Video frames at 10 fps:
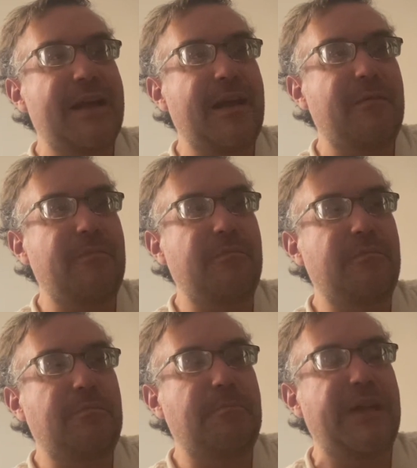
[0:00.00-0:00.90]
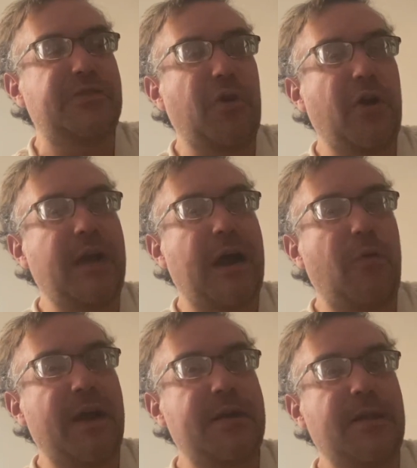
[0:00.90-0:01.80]
And based on how
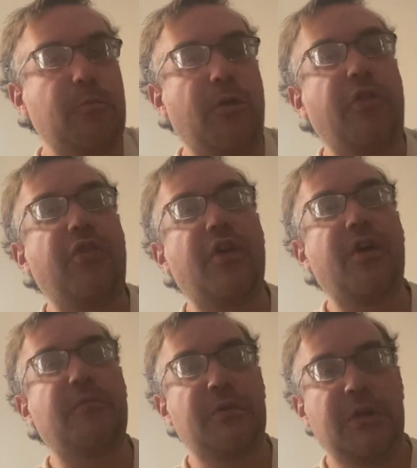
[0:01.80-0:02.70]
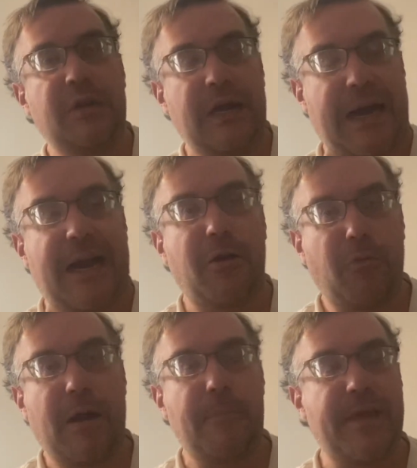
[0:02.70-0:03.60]
I did with the
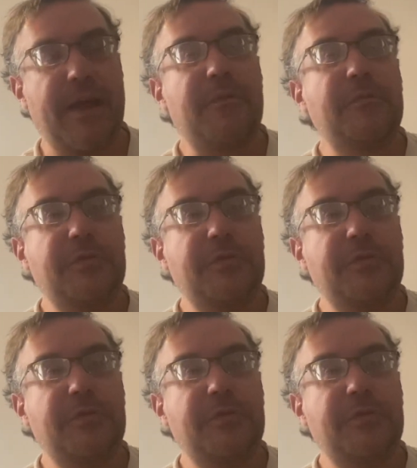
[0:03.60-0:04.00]
higher up that